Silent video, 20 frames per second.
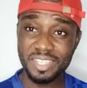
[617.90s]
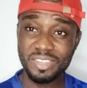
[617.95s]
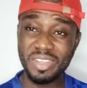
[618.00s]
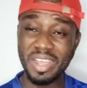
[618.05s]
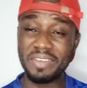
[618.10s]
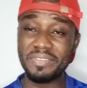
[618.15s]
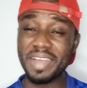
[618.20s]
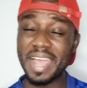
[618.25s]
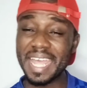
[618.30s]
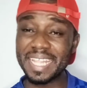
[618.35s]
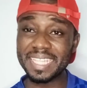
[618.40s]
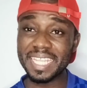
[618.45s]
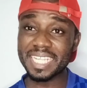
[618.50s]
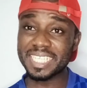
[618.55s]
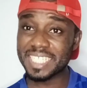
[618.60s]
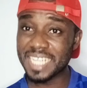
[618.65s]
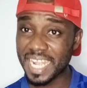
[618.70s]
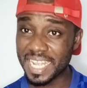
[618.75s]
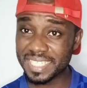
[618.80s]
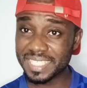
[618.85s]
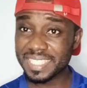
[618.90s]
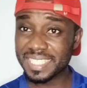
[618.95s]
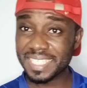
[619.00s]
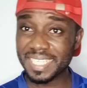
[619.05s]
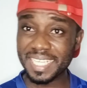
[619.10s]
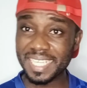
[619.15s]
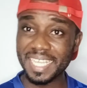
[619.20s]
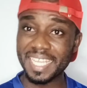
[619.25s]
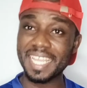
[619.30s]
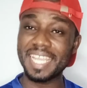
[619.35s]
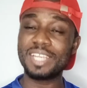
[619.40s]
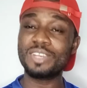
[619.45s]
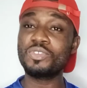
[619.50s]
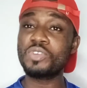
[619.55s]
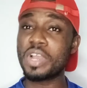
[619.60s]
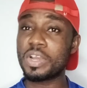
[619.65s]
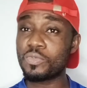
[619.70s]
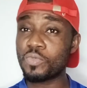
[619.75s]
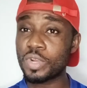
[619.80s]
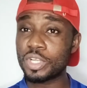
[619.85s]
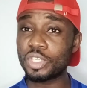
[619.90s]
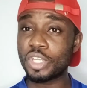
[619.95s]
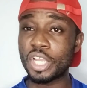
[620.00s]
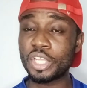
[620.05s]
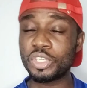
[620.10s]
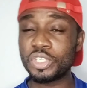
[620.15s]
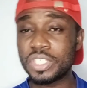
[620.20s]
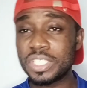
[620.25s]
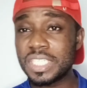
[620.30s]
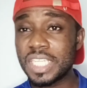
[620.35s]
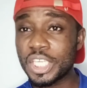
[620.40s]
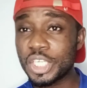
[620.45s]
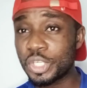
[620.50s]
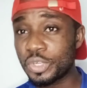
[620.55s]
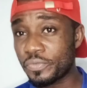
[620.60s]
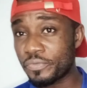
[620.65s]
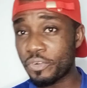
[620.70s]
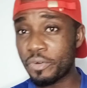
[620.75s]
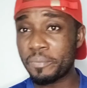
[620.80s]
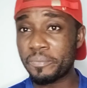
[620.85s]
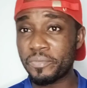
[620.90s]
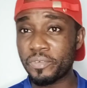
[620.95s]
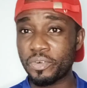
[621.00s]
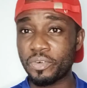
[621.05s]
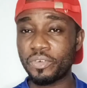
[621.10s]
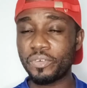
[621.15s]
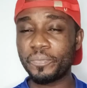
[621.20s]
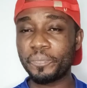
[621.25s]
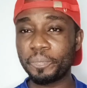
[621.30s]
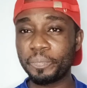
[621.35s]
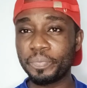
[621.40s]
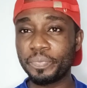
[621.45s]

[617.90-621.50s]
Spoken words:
you have had the chance, and look at what you are using the uniform for.